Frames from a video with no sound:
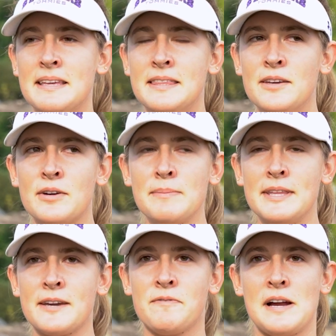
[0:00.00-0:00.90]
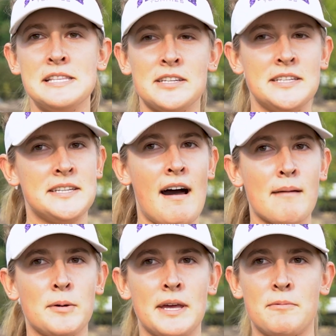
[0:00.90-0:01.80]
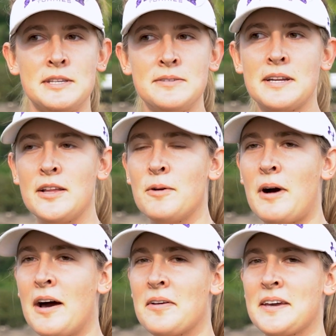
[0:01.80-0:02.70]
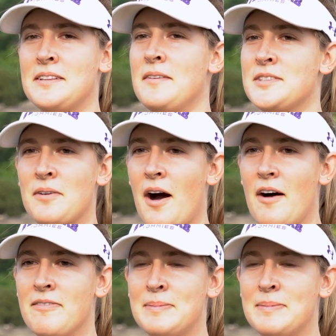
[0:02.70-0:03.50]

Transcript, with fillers: You could be like friends on the dock, but like once you get on the water, like gloves are off.